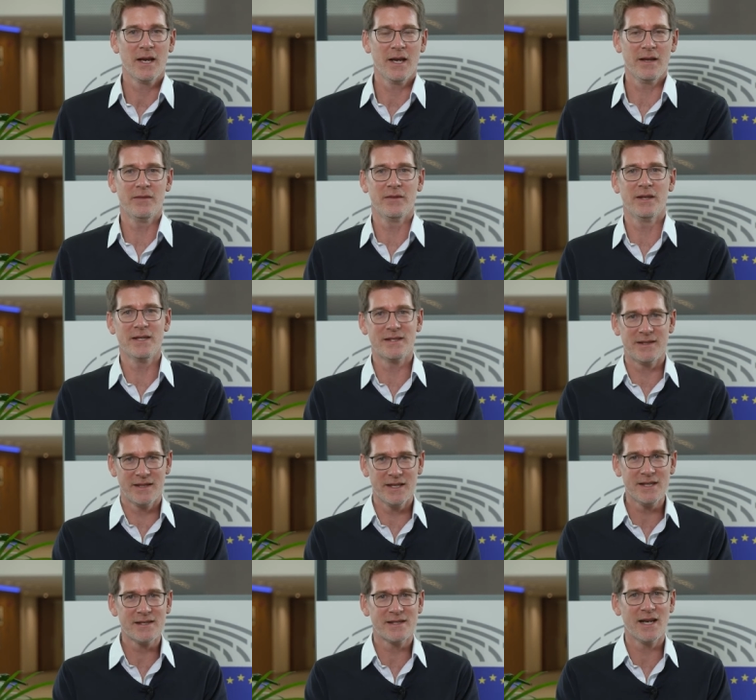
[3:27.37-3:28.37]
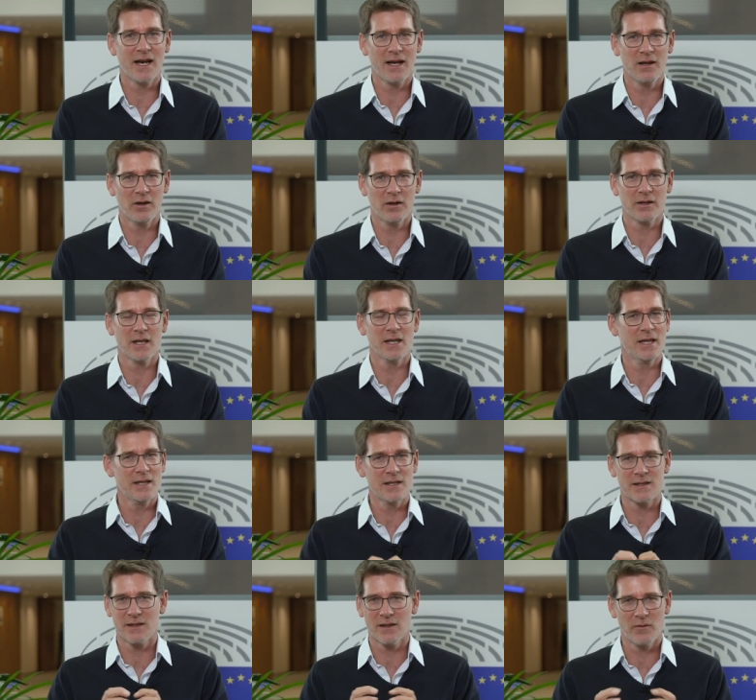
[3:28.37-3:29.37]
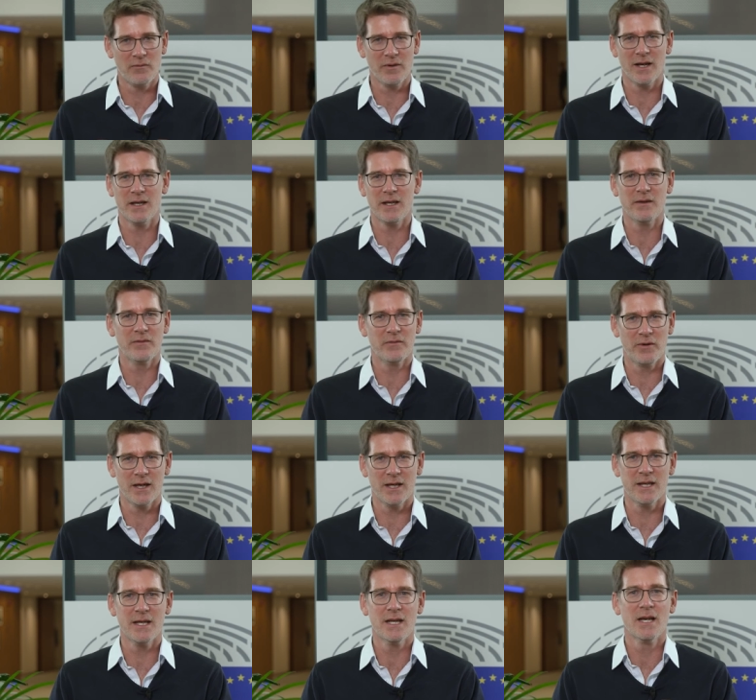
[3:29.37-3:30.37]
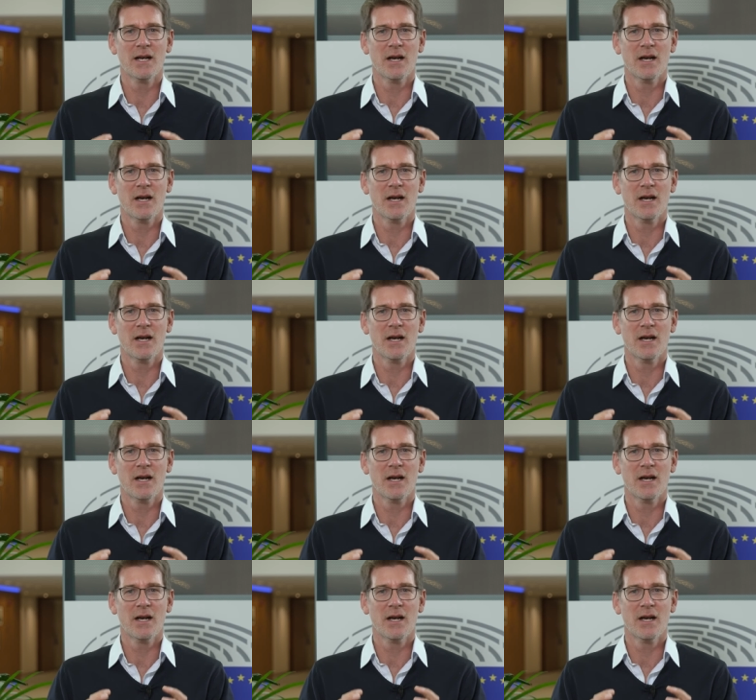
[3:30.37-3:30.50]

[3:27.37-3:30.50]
And this dialogue is really, really